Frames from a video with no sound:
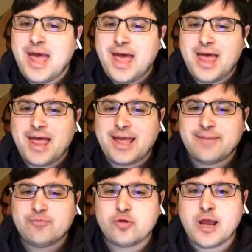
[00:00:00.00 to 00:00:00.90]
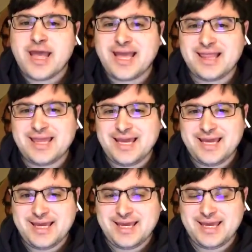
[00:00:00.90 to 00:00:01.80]
I'm
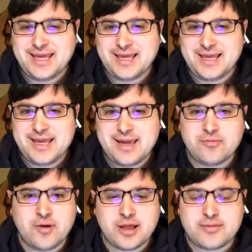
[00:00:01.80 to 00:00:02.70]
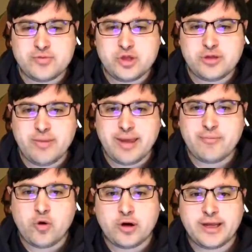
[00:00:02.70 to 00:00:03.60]
Riley King, and welcome to my
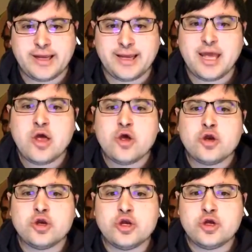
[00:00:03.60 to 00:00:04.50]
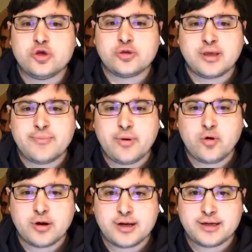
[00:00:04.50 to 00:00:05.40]
morning news
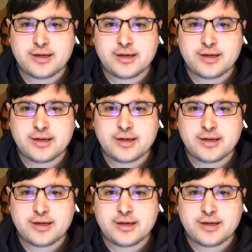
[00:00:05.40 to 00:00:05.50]
report